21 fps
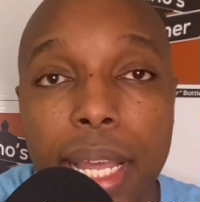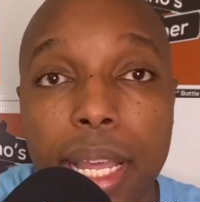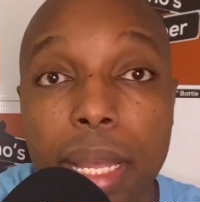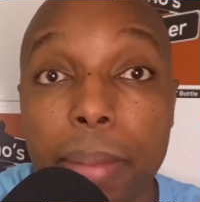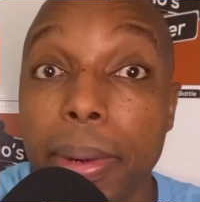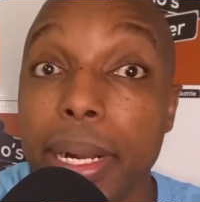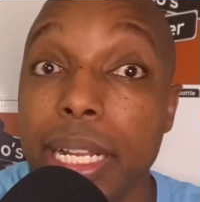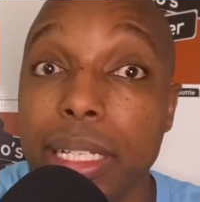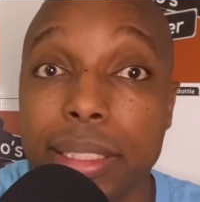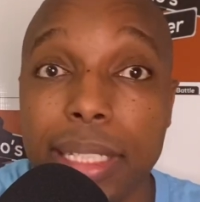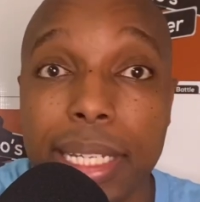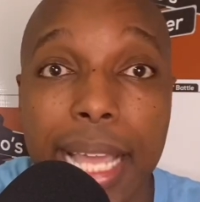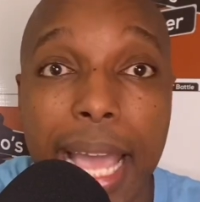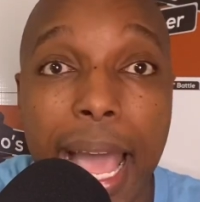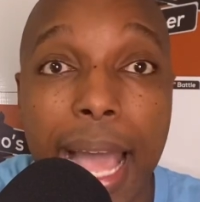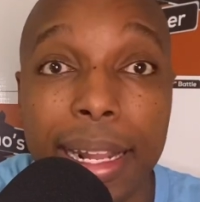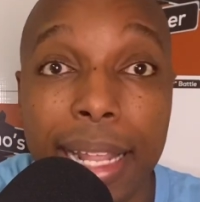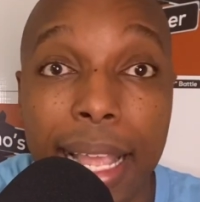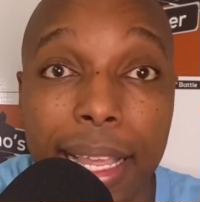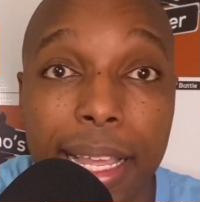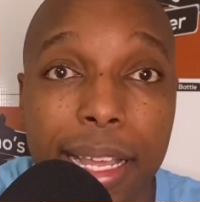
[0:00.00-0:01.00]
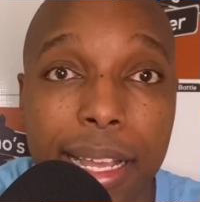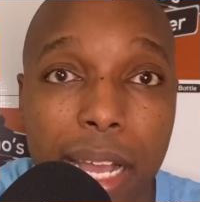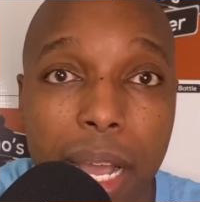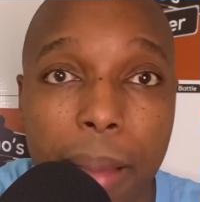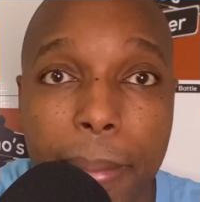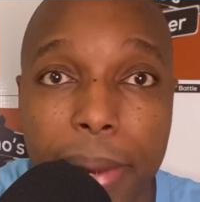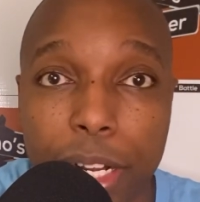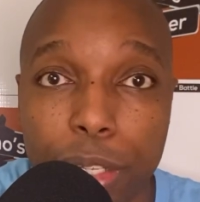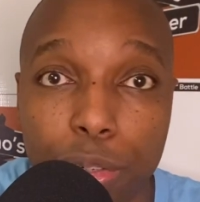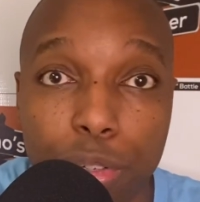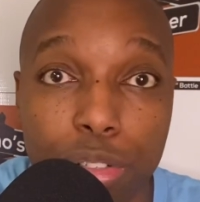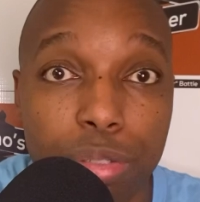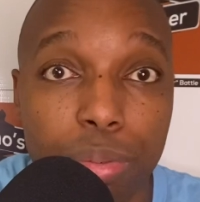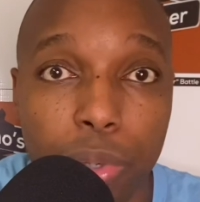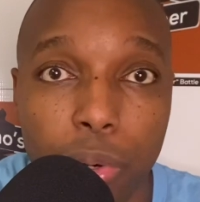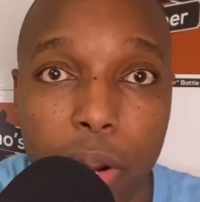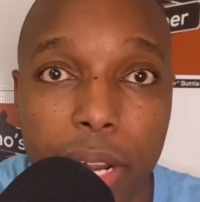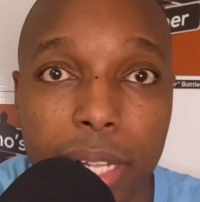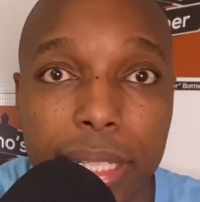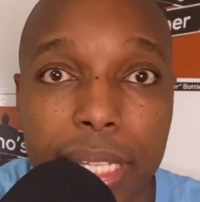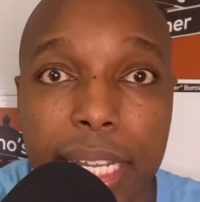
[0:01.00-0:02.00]
but he's a guy that can come in and do some
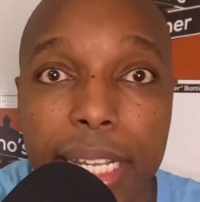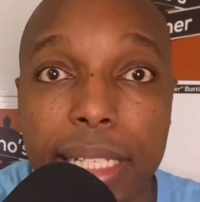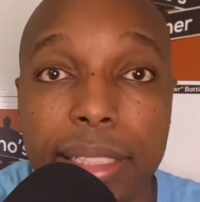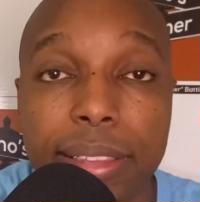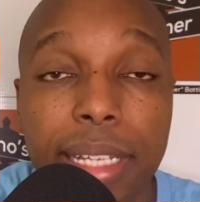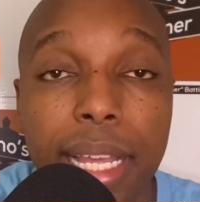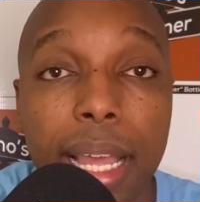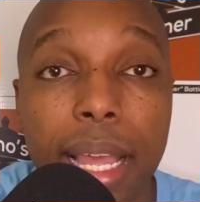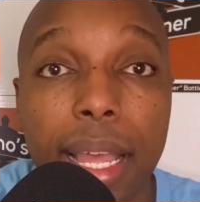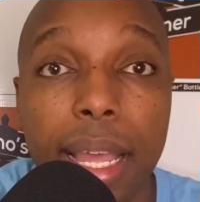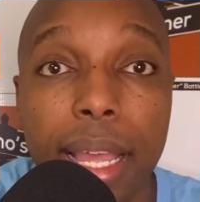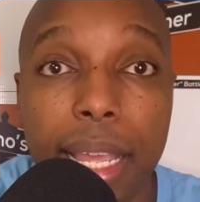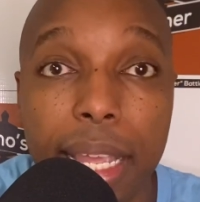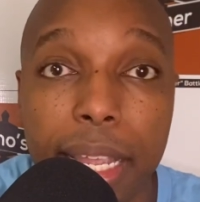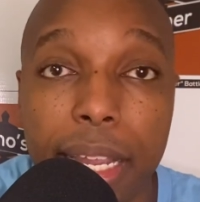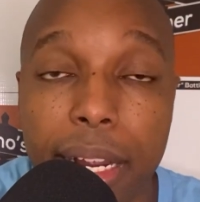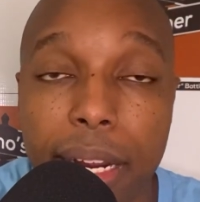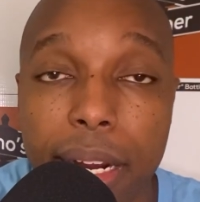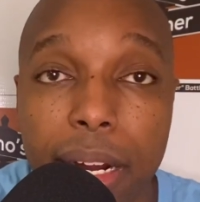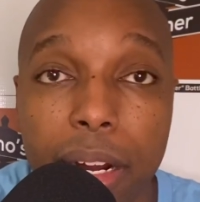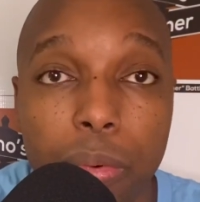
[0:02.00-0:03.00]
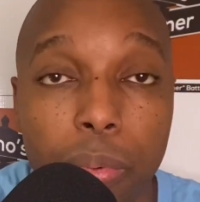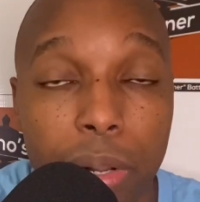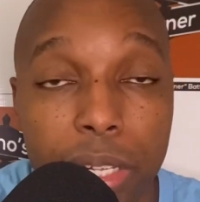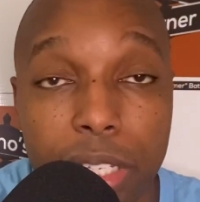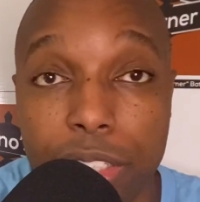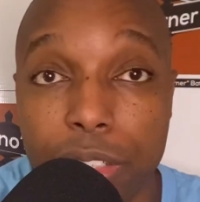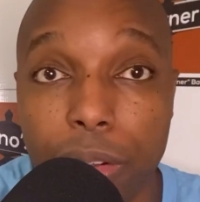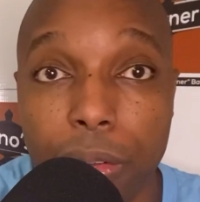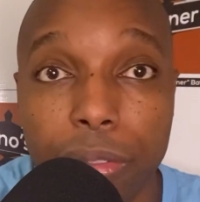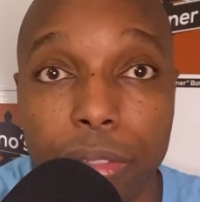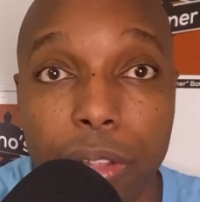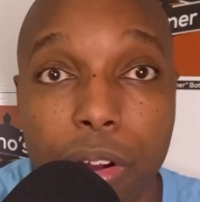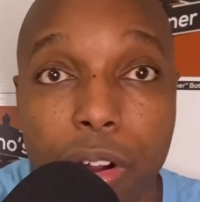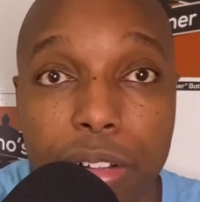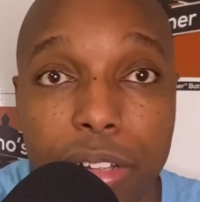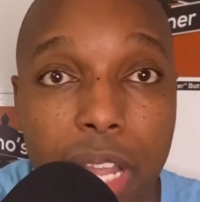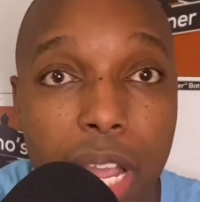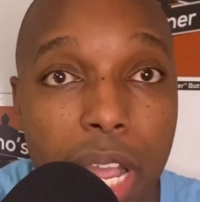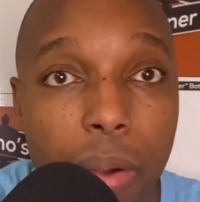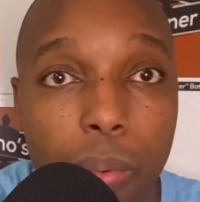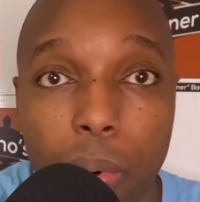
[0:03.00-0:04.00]
great things here, whether it's on third
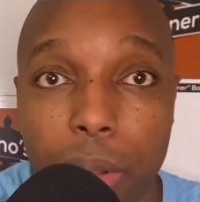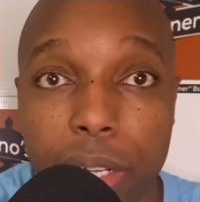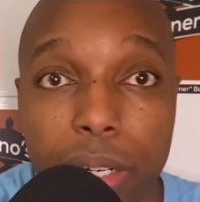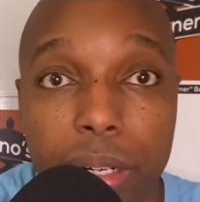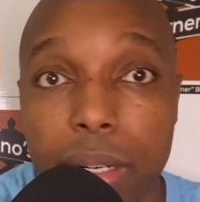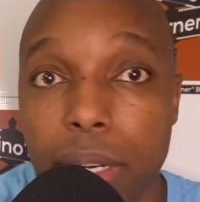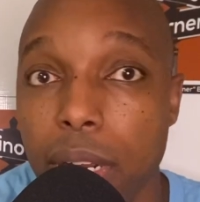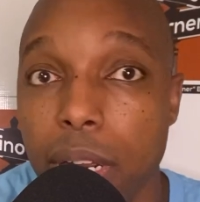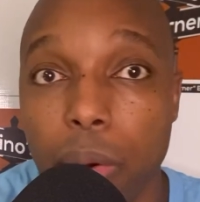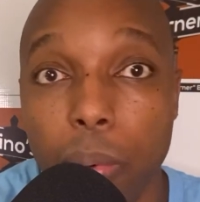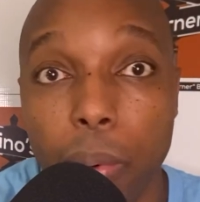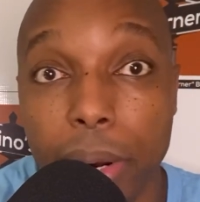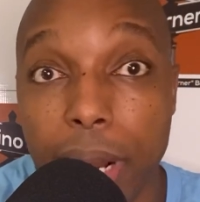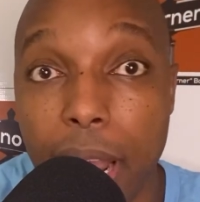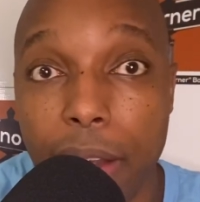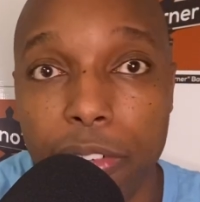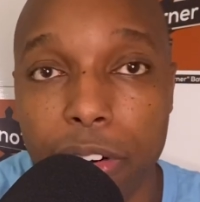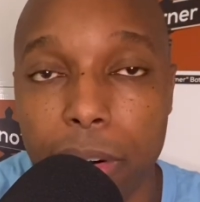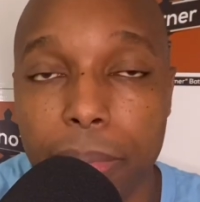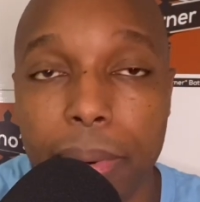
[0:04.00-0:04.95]
down, whatever.